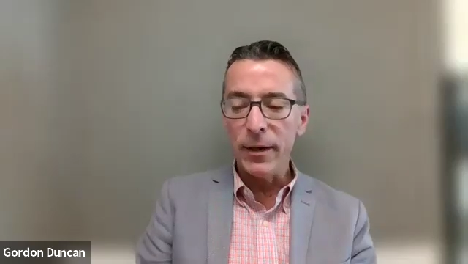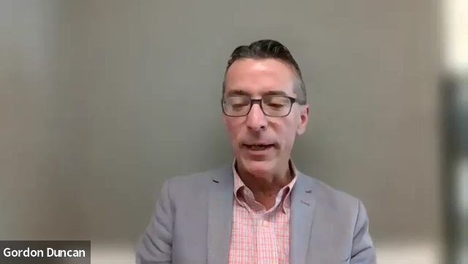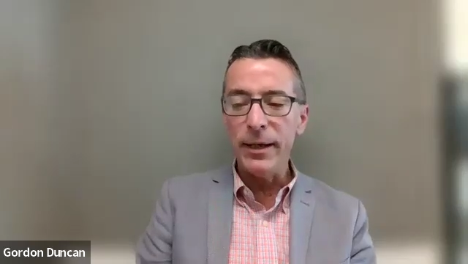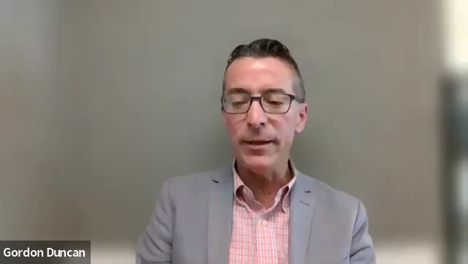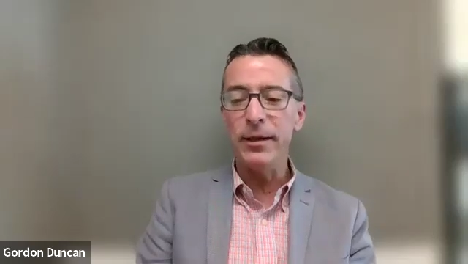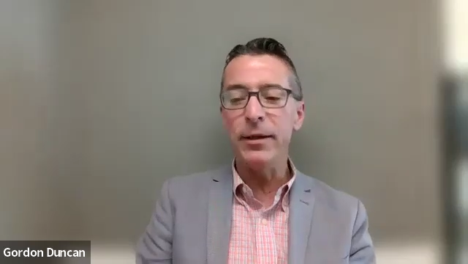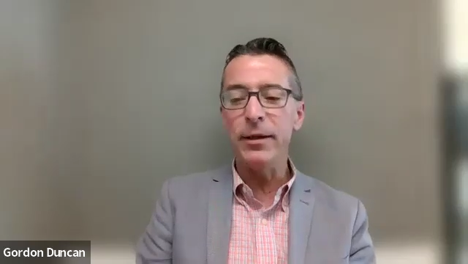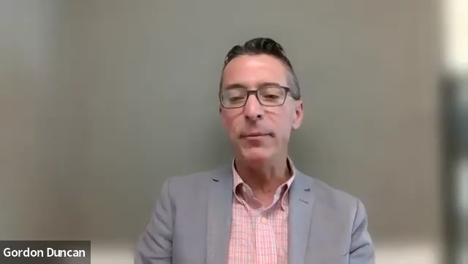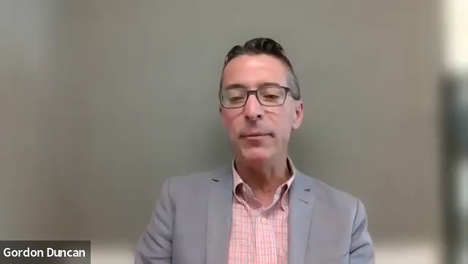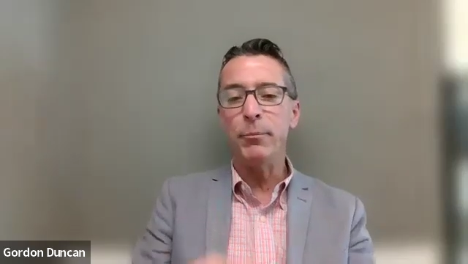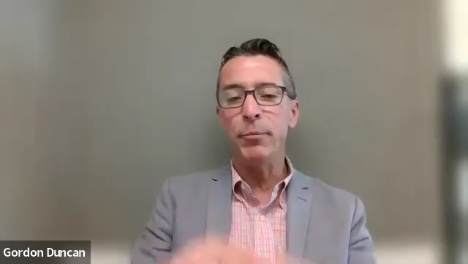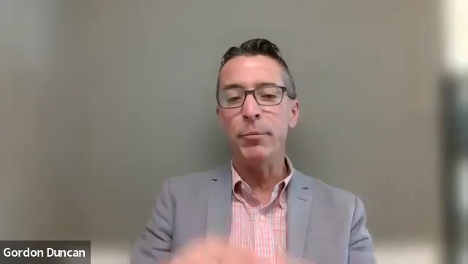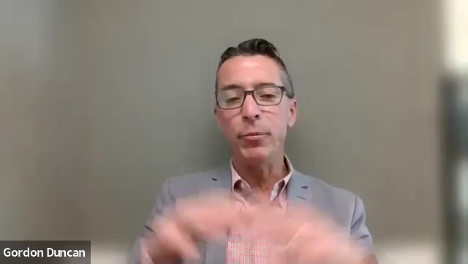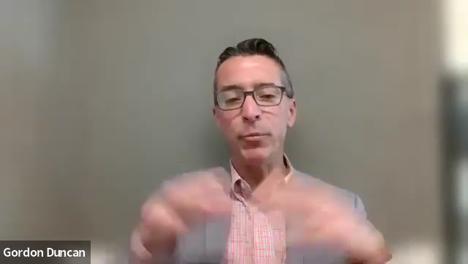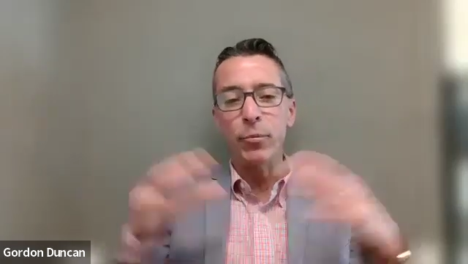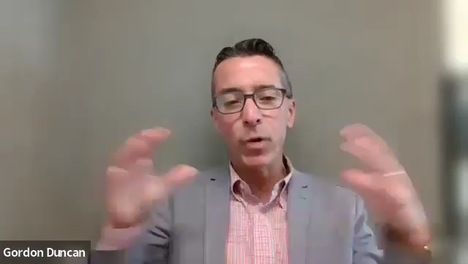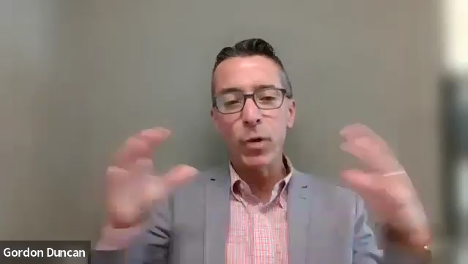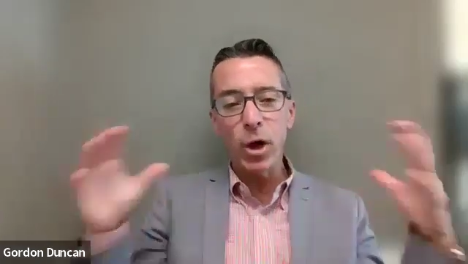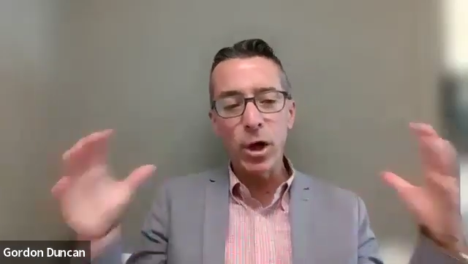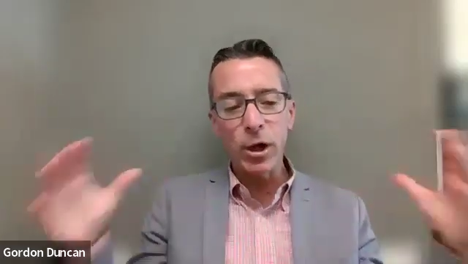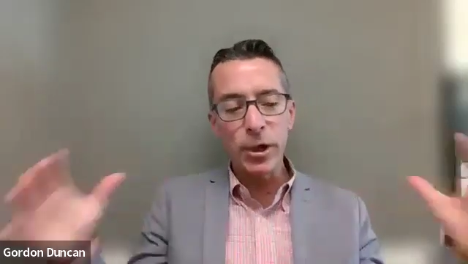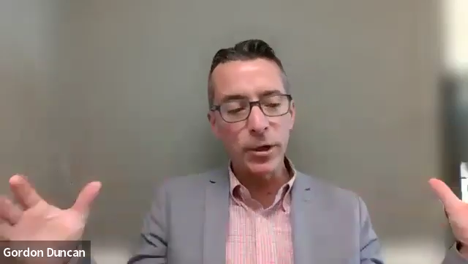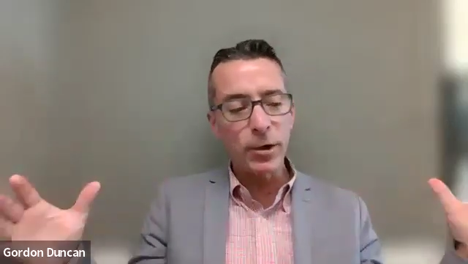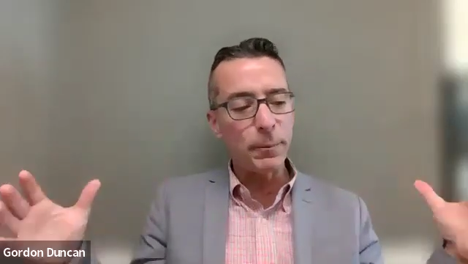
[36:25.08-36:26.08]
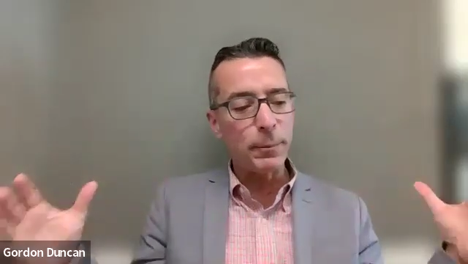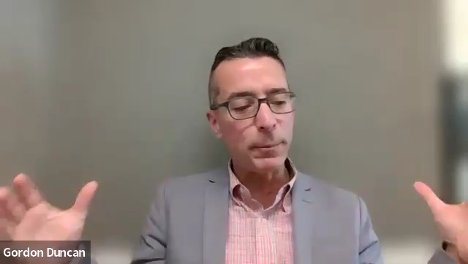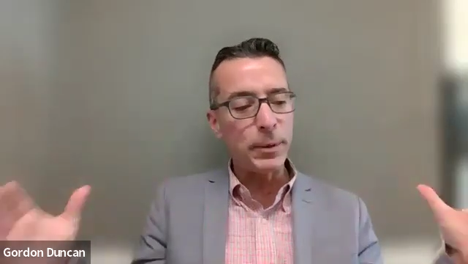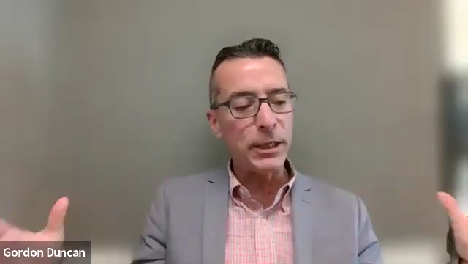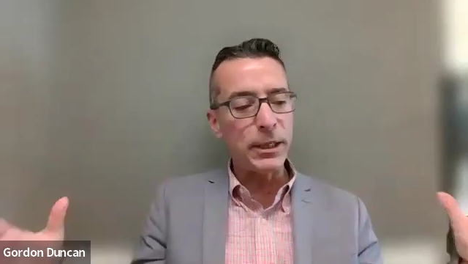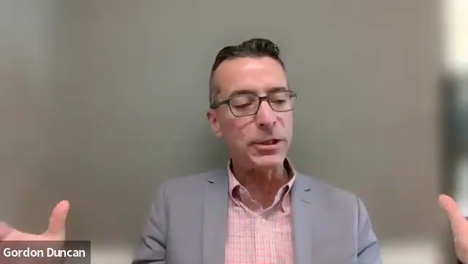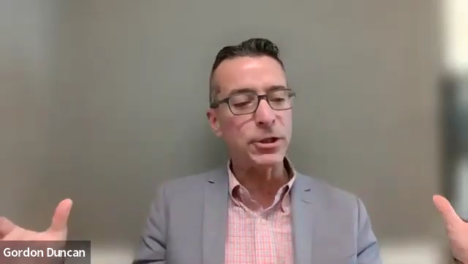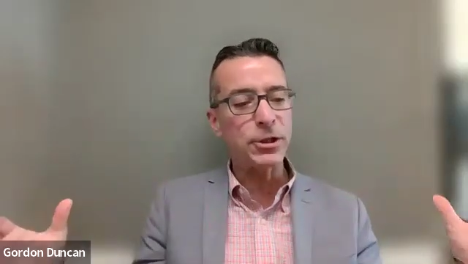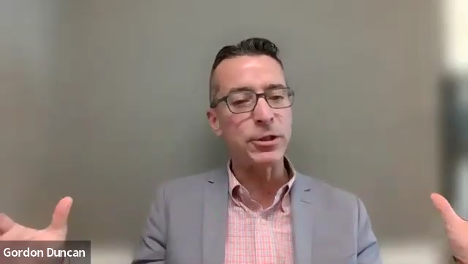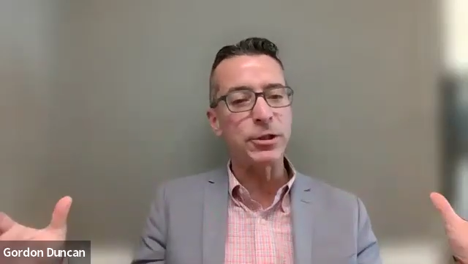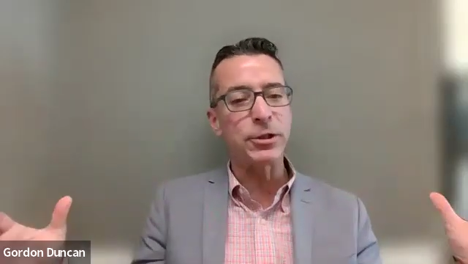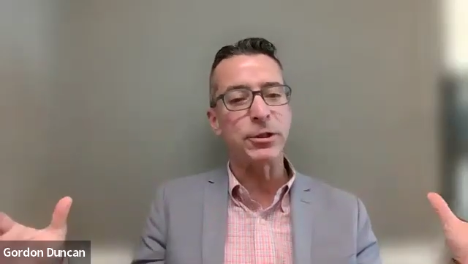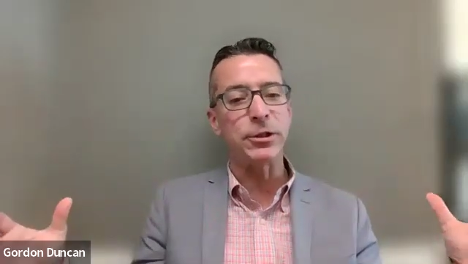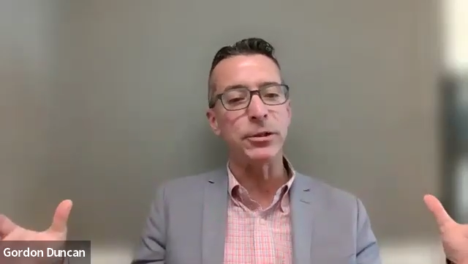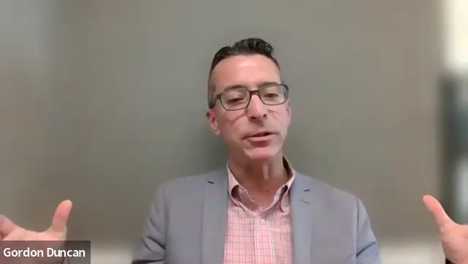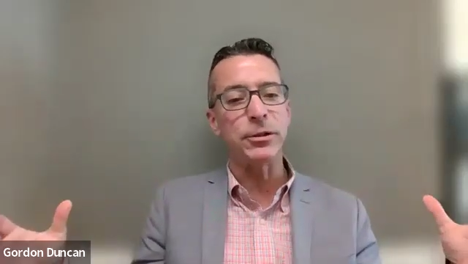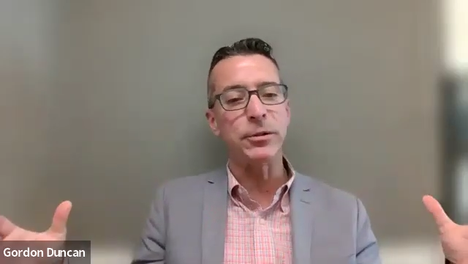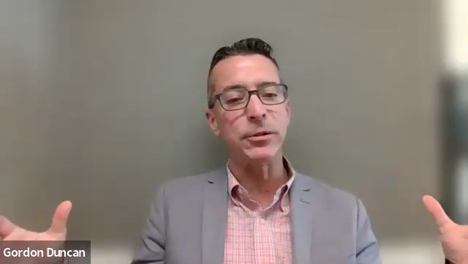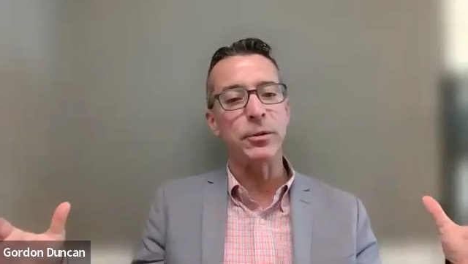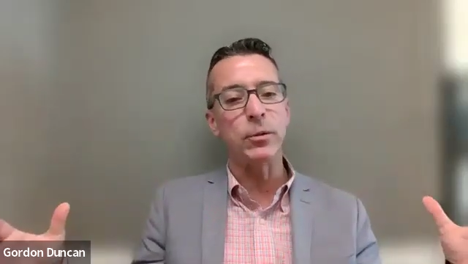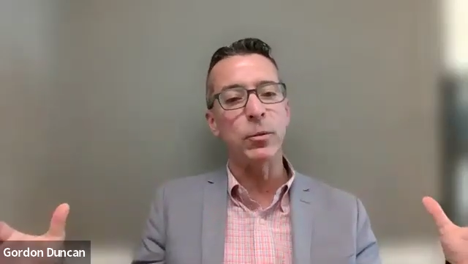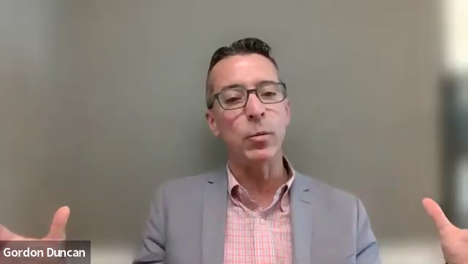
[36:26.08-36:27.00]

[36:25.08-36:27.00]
In a broader picture,